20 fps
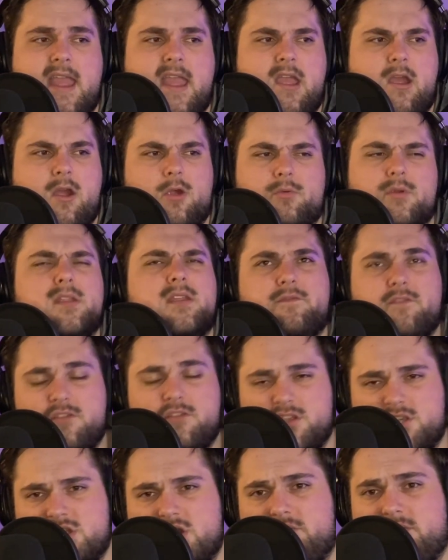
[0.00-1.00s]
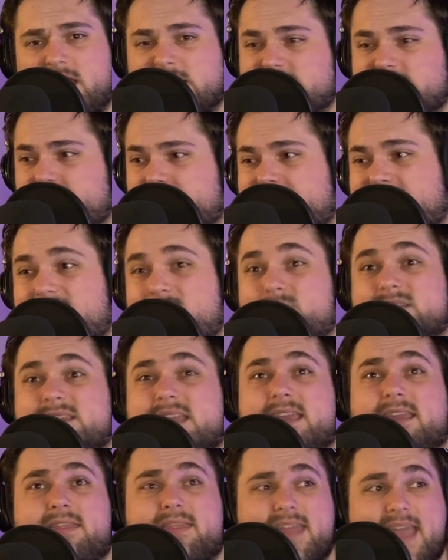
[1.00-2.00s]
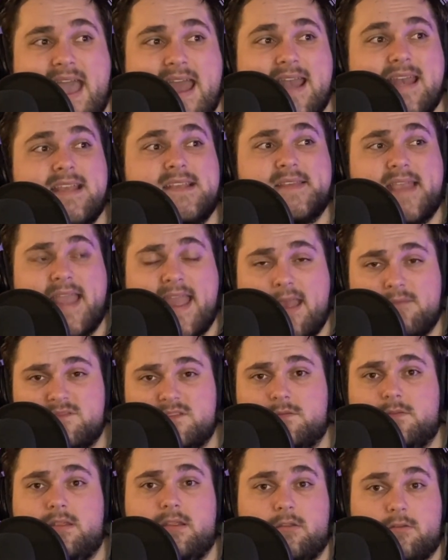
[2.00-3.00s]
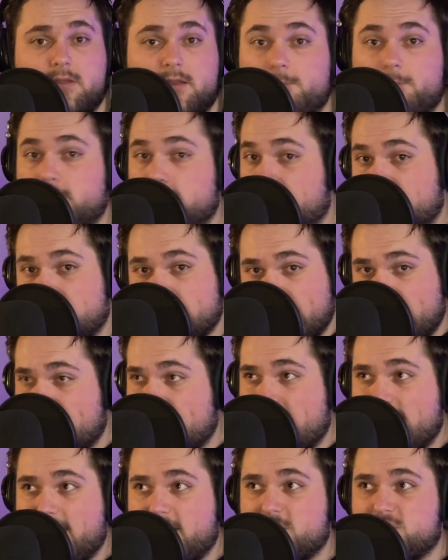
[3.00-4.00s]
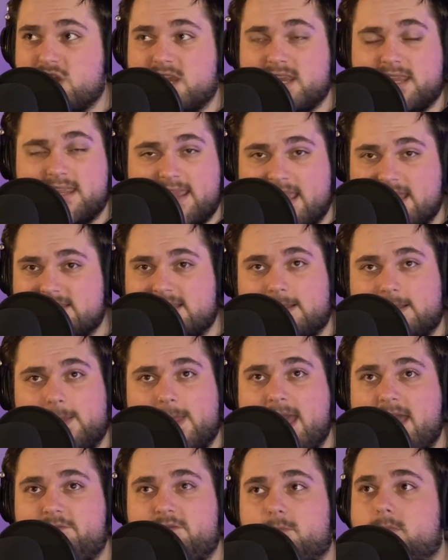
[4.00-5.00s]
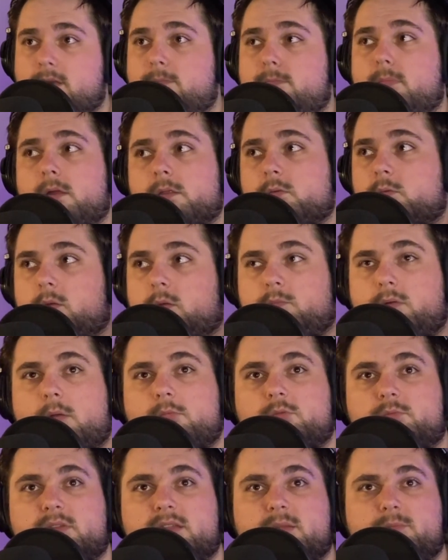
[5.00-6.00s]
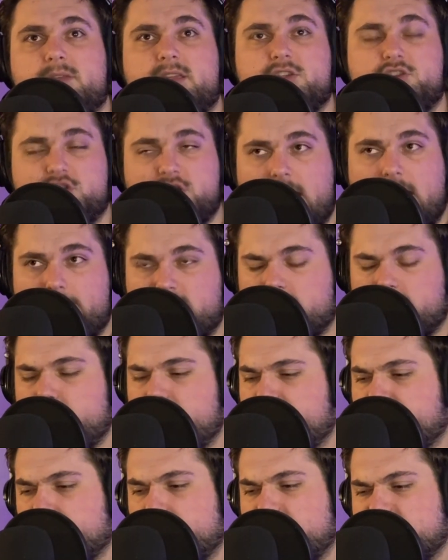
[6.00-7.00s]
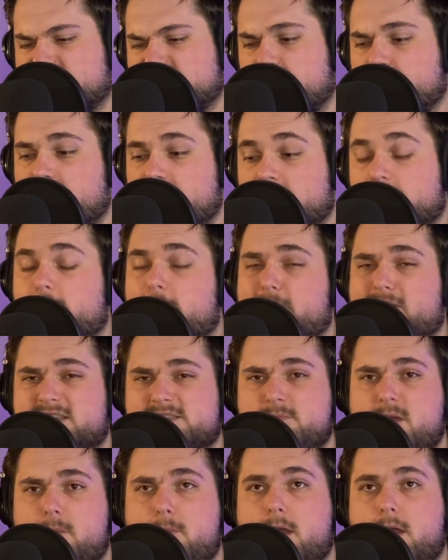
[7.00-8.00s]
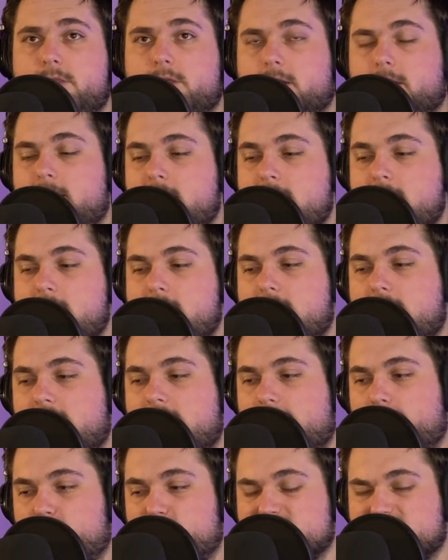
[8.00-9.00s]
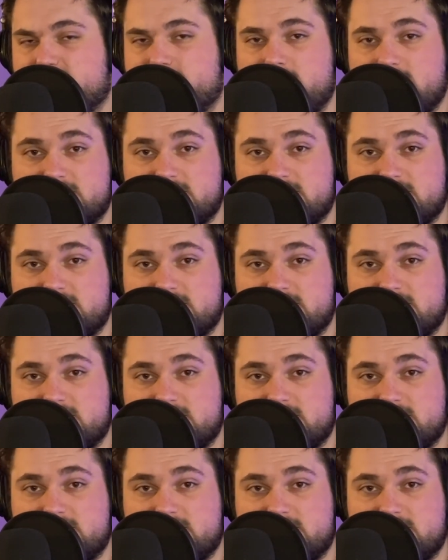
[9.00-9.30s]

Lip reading: or really for the show yesterday, and I was like, that is absolutely incredible. And again, I had a gigantic laugh, and my mother would probably be ashamed of me for being so ignorant, because my mother is a